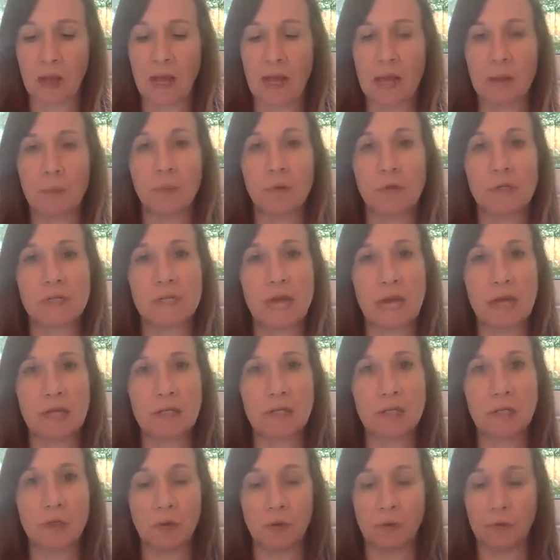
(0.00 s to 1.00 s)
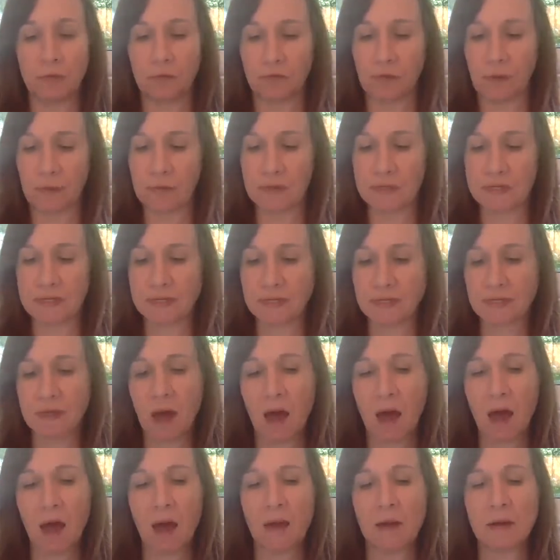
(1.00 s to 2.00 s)
It protects you from the
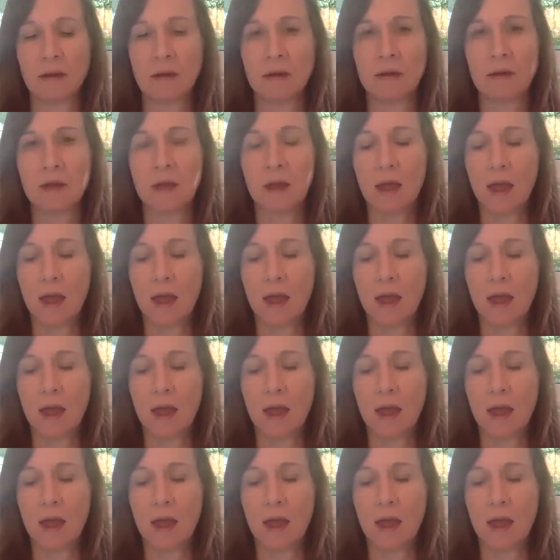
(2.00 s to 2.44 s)
sun,